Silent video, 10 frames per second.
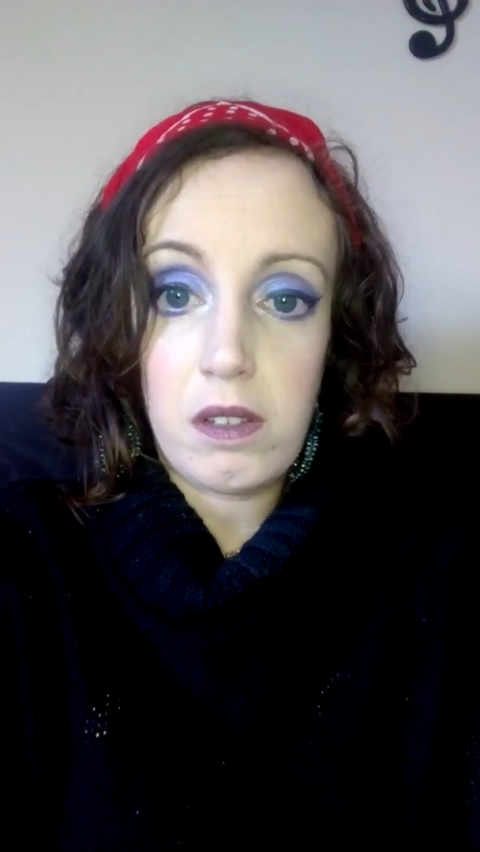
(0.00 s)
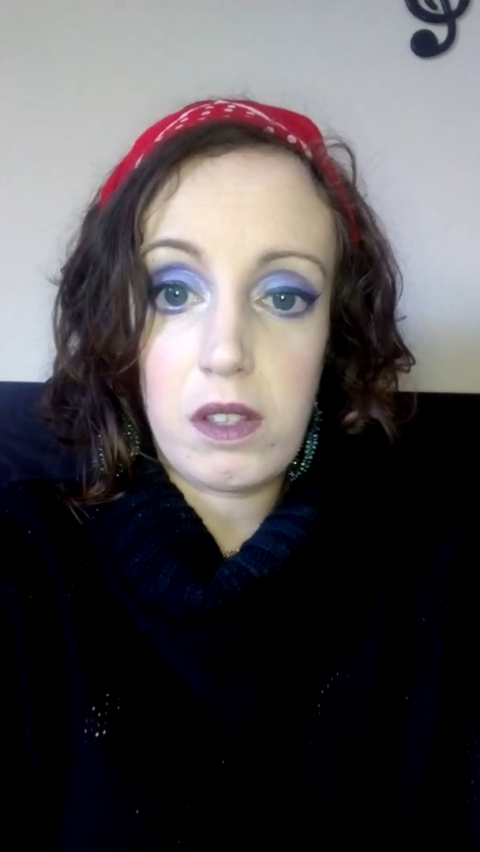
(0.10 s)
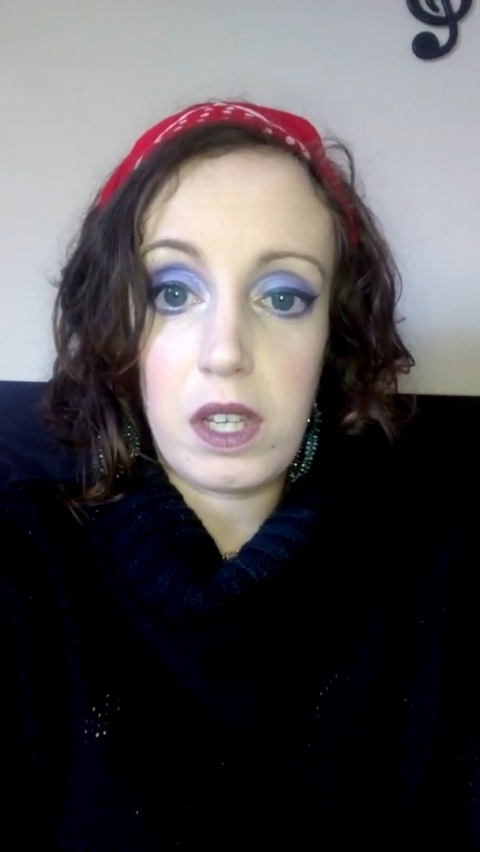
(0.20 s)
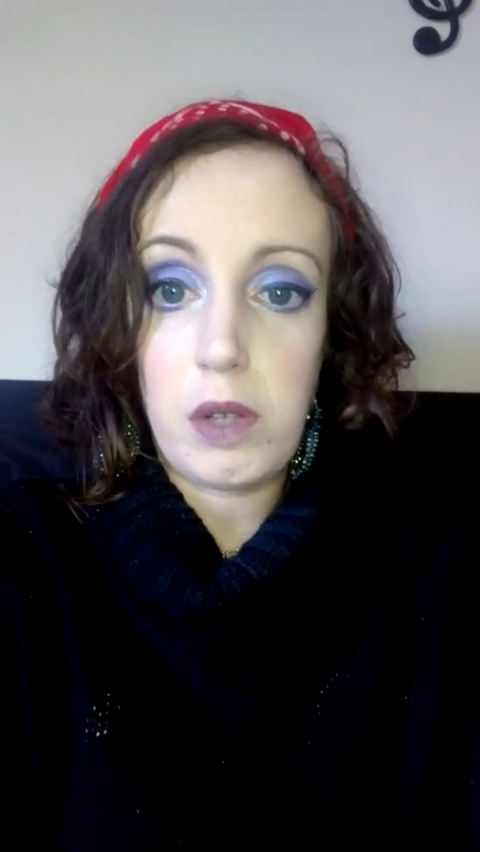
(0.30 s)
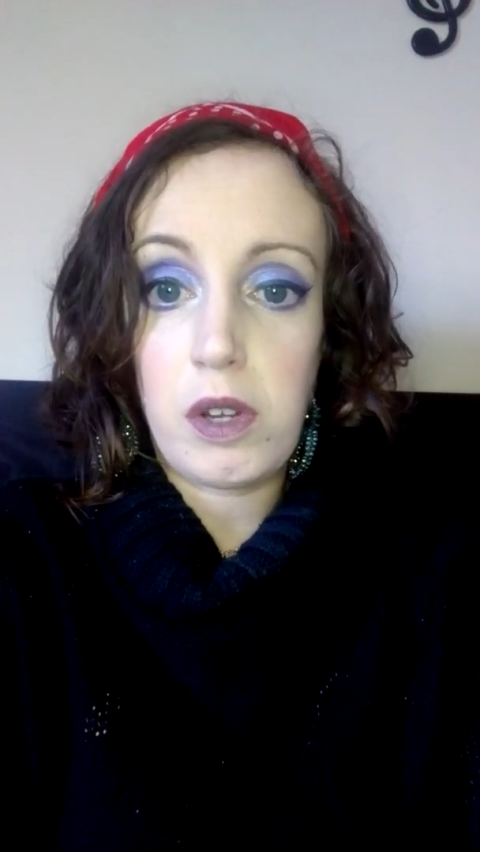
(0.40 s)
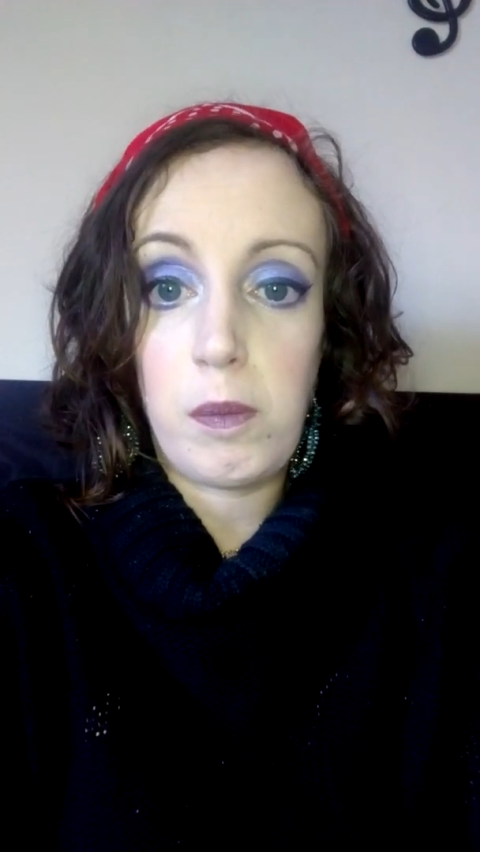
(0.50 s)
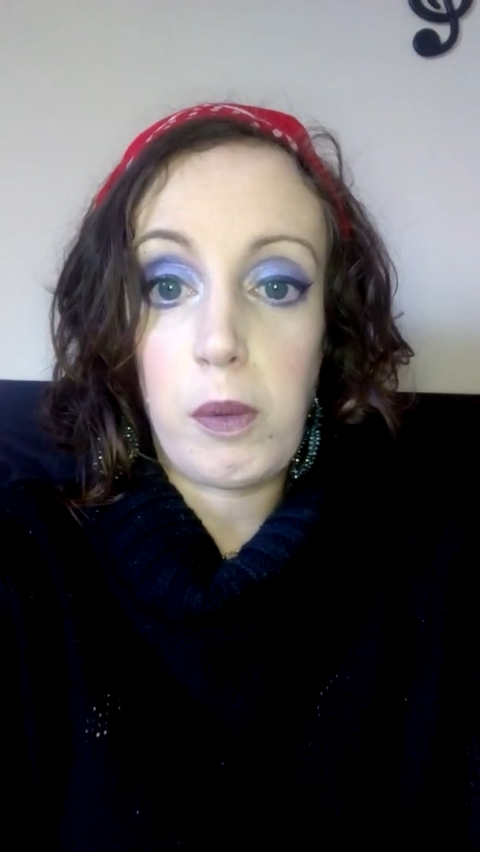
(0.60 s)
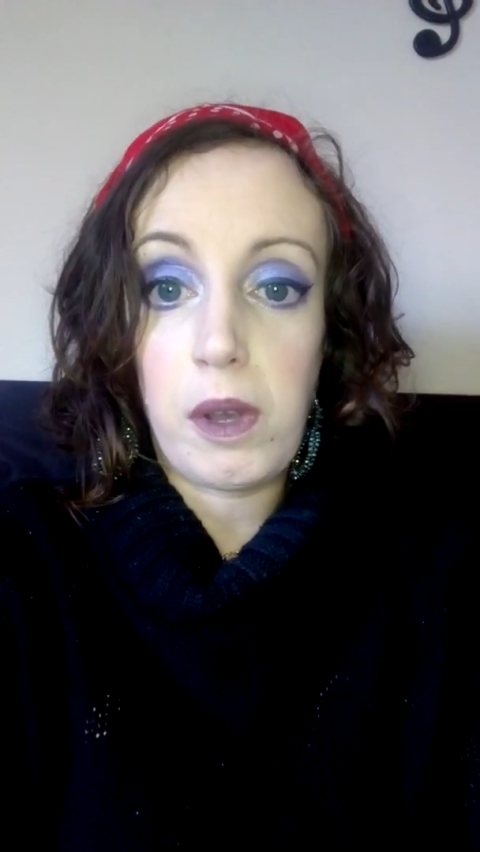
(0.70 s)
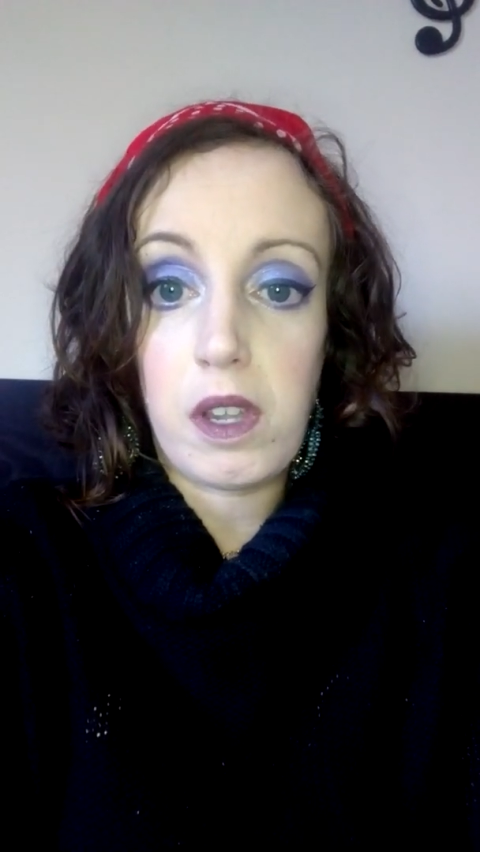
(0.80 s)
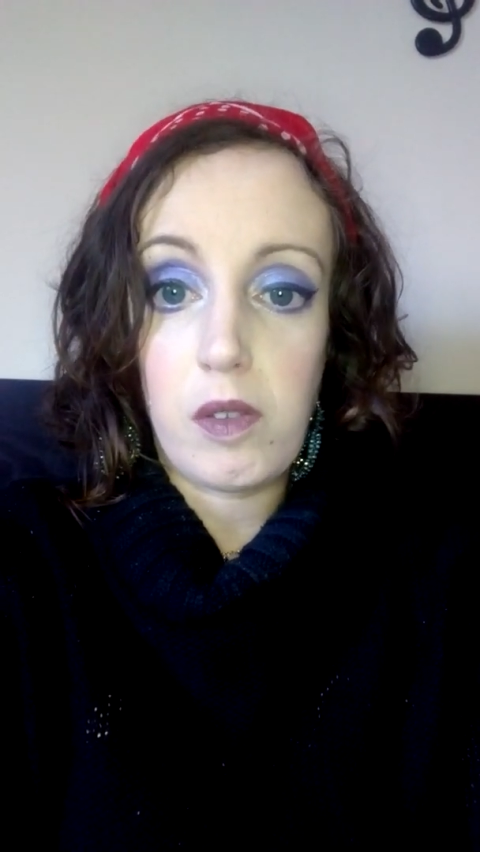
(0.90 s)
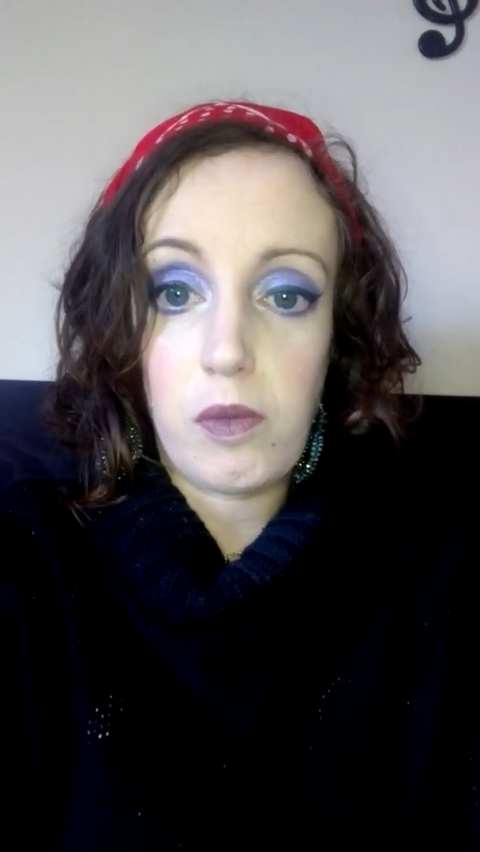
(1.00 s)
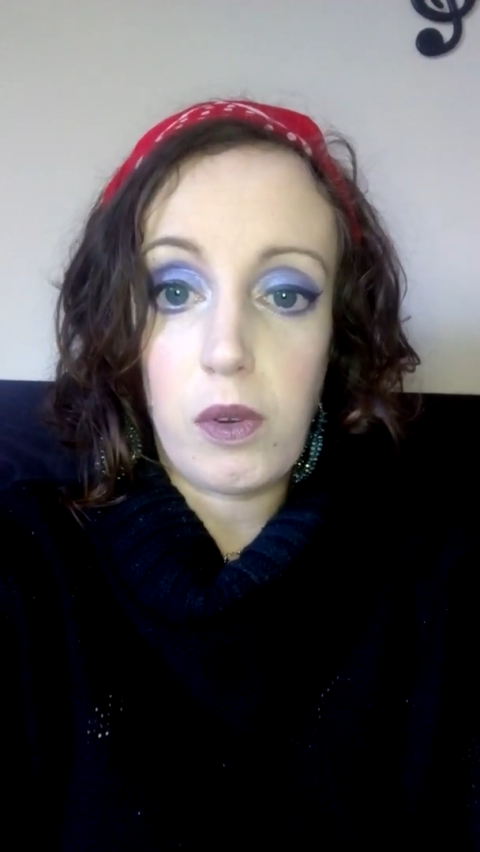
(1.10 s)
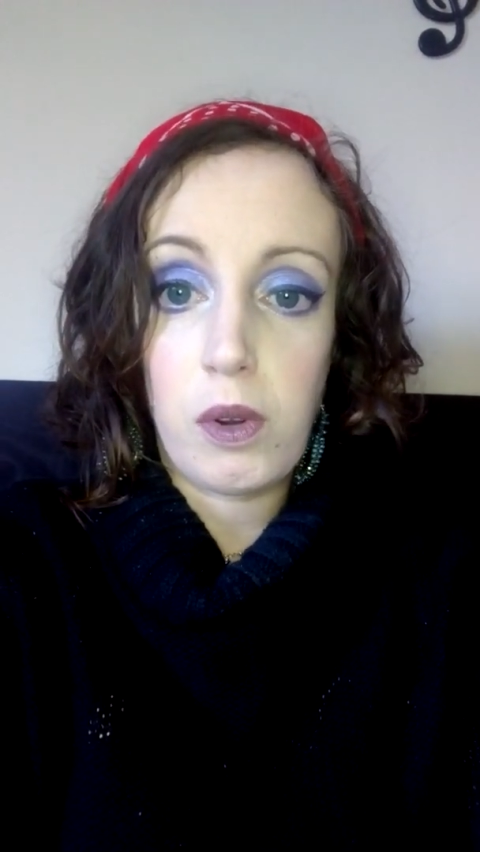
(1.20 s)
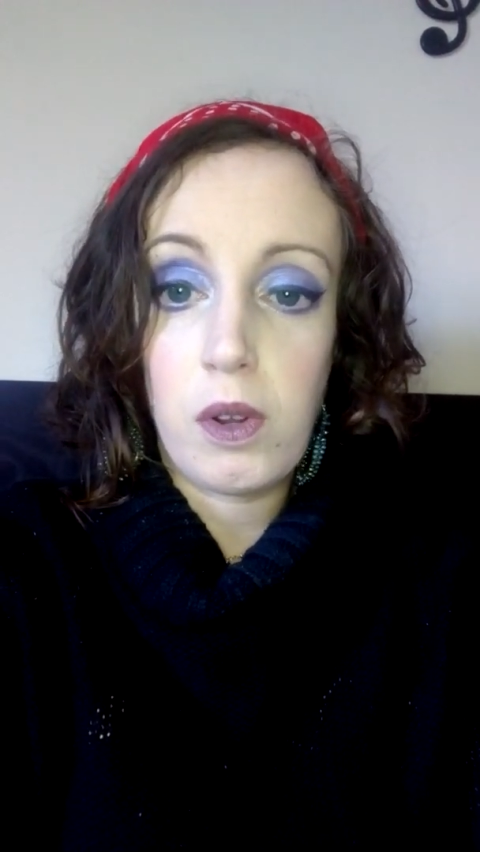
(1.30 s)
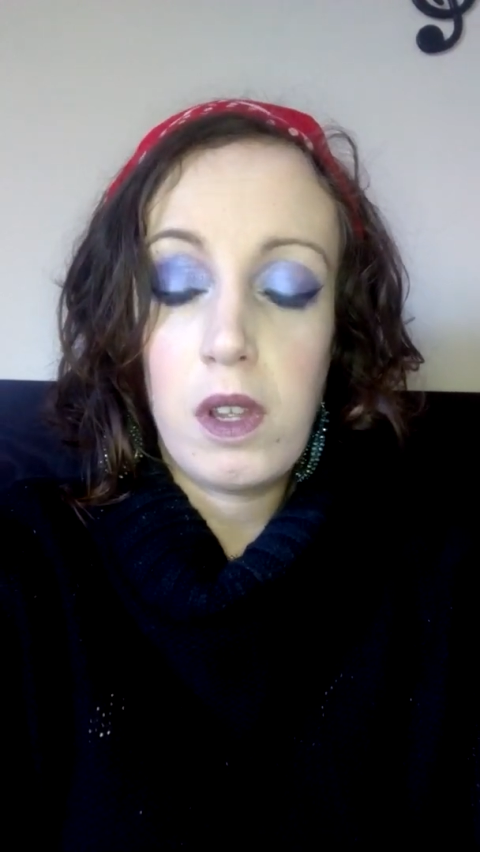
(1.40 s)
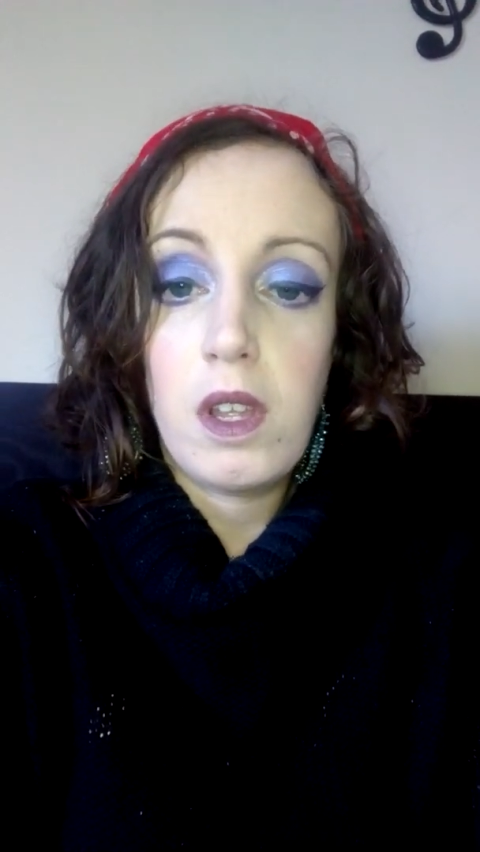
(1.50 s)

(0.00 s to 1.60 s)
that you're going to be working for,